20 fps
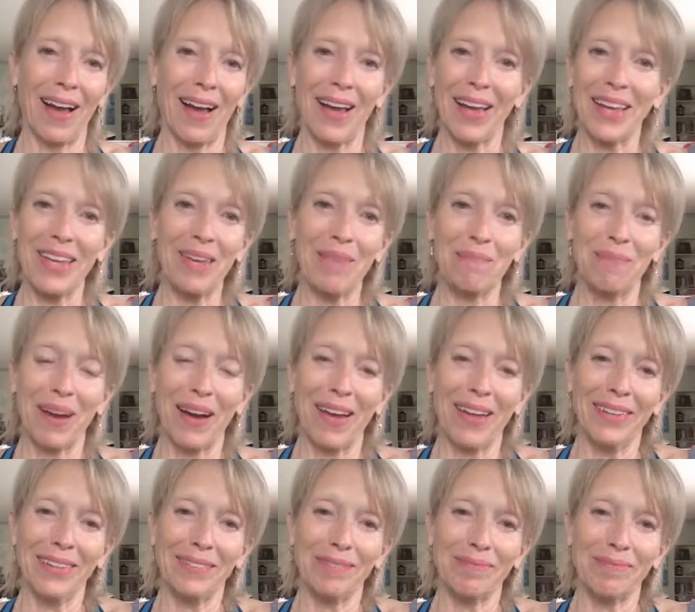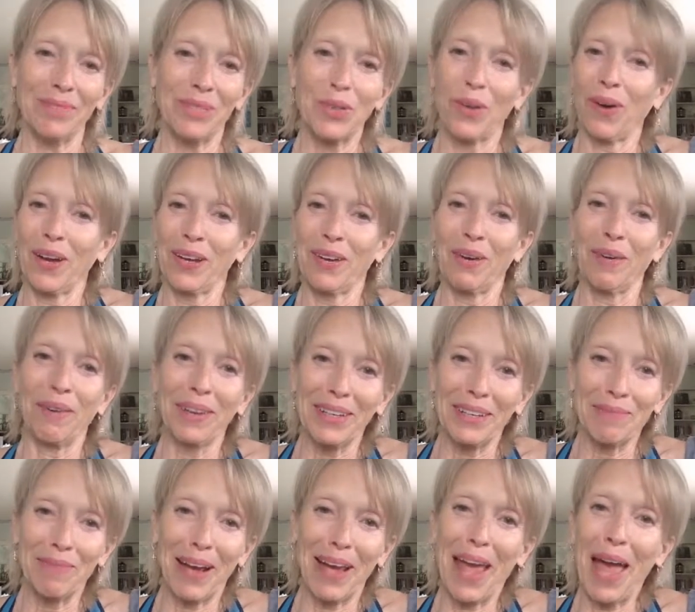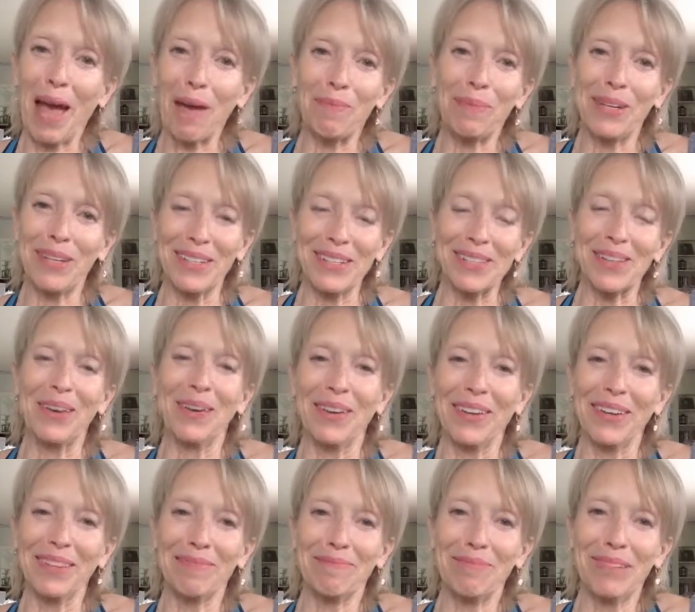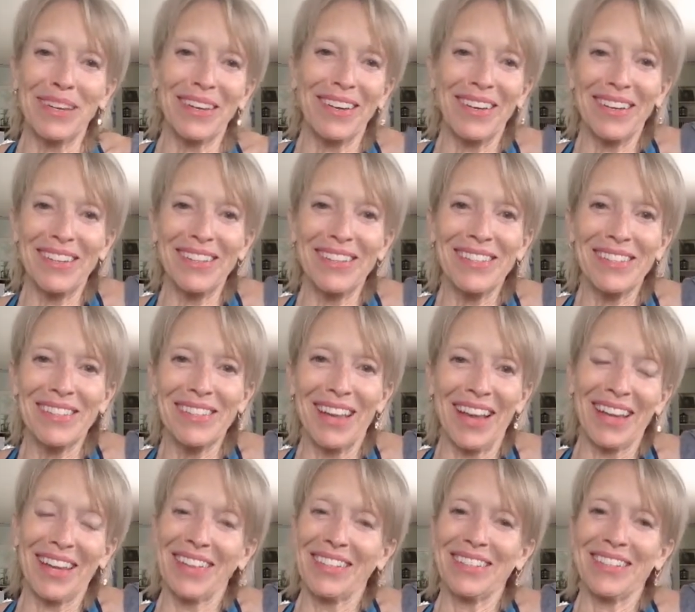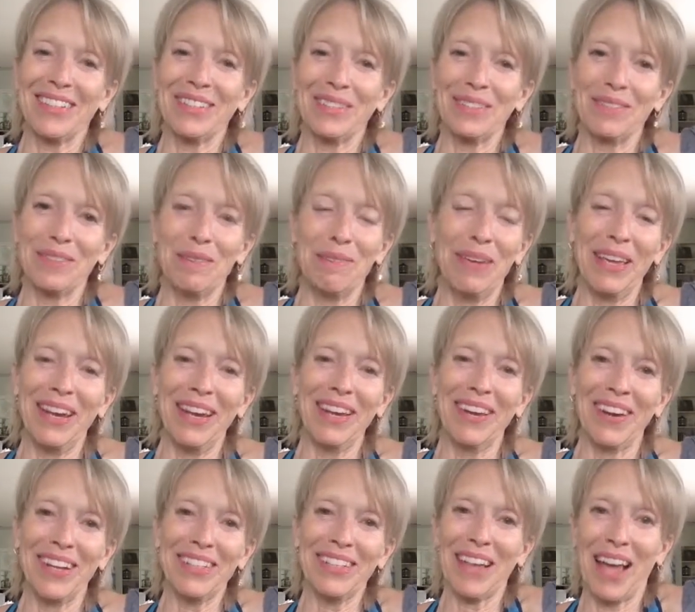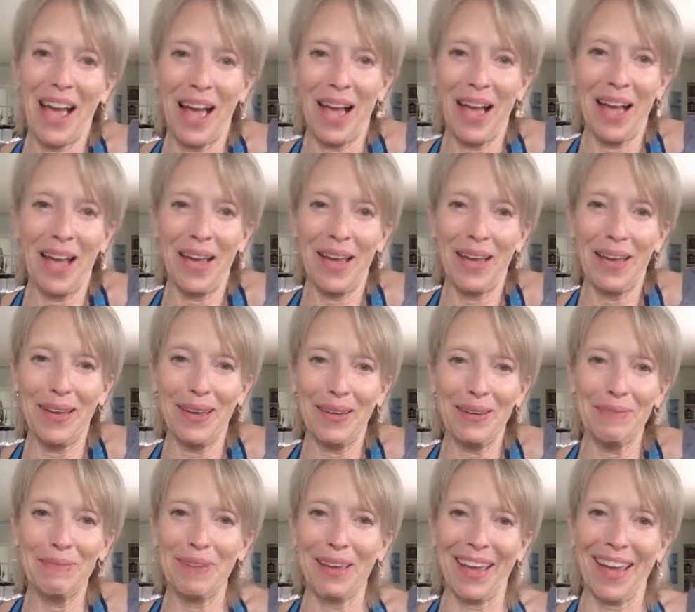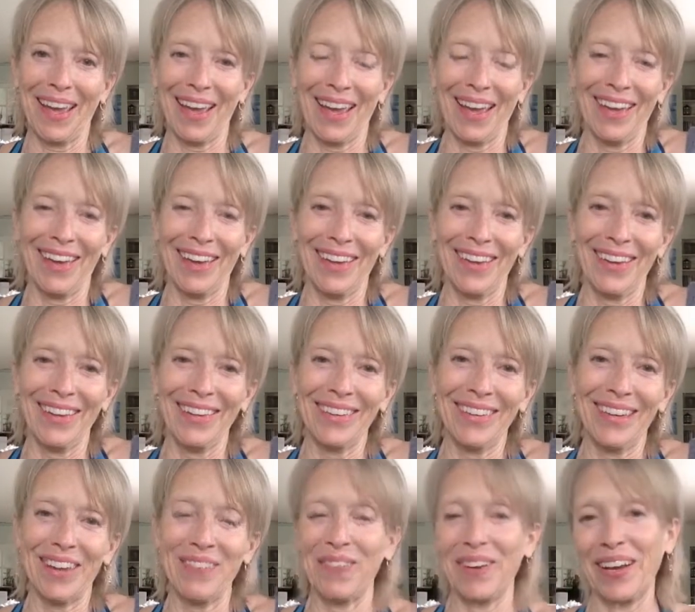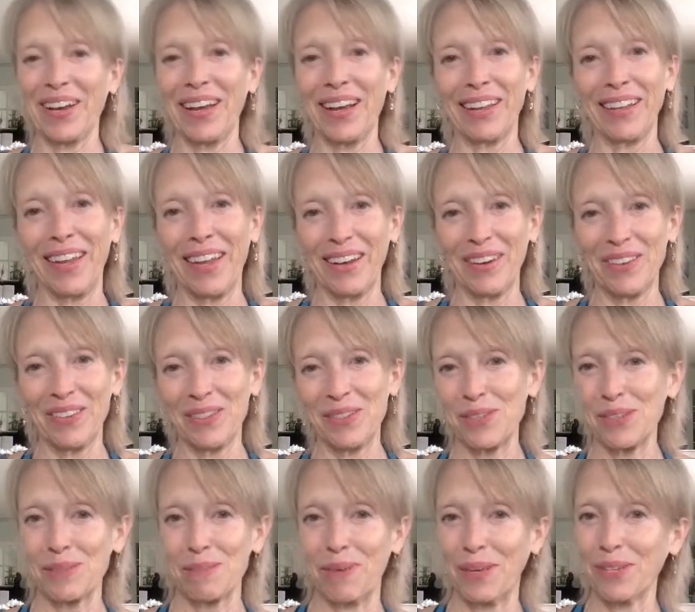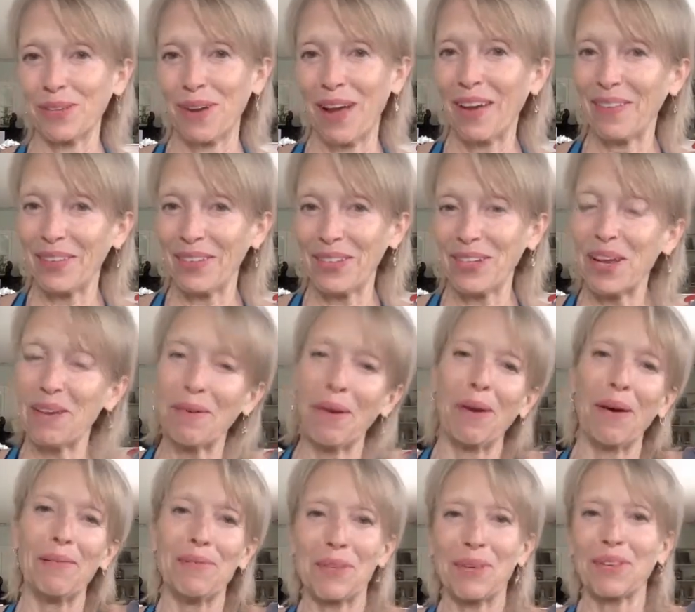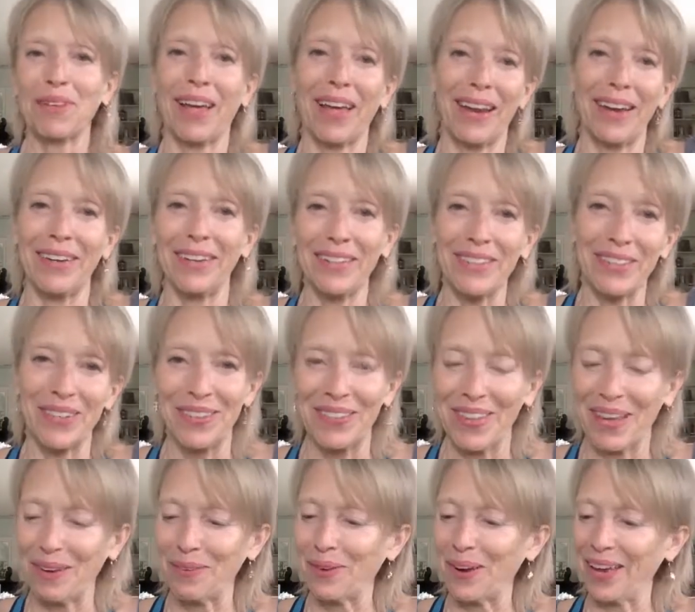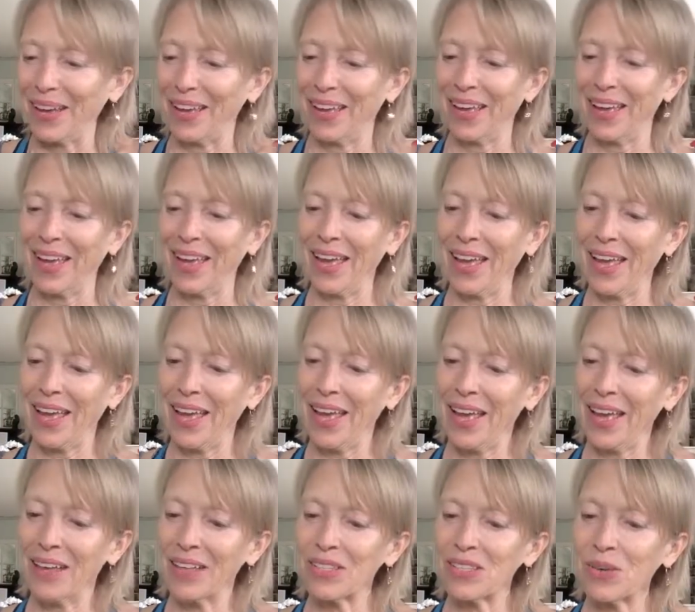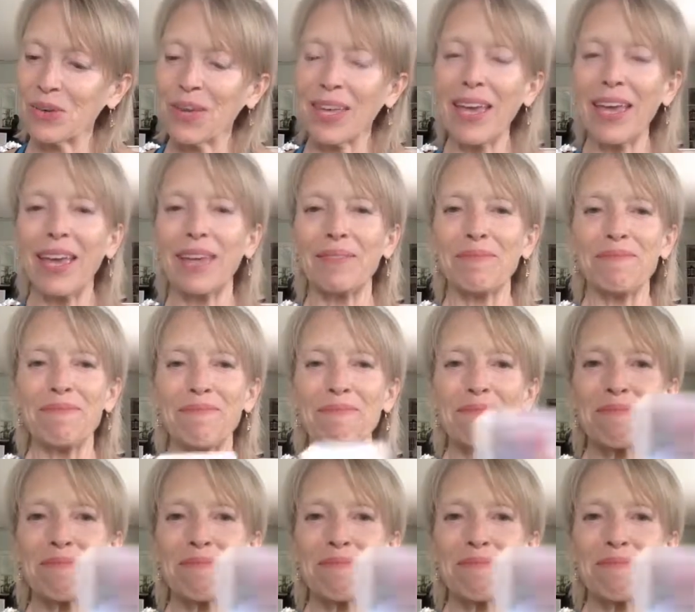I keep my joy going, my happiness going, because I get to the meeting on time and I find out later there's this big traffic jam. Oh, I'm so glad I didn't turn that way. So again,